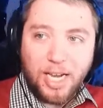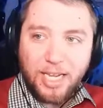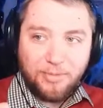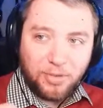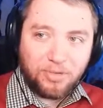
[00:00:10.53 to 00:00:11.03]
I
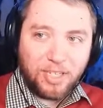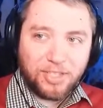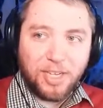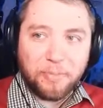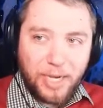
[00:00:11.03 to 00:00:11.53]
am
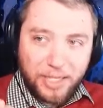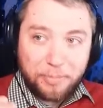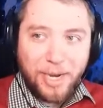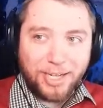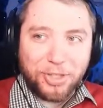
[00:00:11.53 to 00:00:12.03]
dressed up as
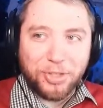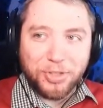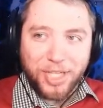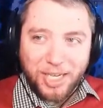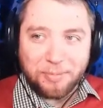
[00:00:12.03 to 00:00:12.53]
Manager
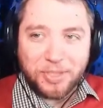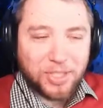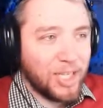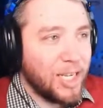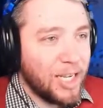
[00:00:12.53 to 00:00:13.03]
James.